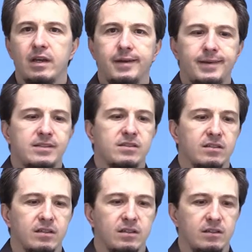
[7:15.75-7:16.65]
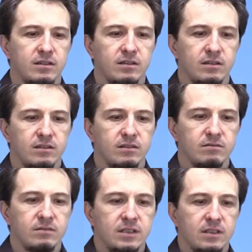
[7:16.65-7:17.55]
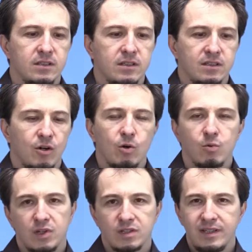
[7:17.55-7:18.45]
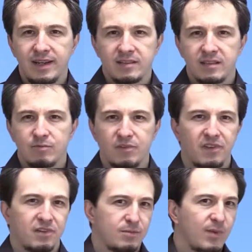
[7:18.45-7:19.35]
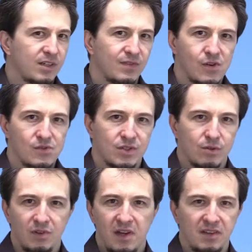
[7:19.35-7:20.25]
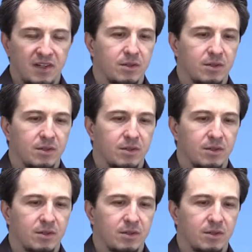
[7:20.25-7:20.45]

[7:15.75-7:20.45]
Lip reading: It's the whole world connected with smartphones and all that.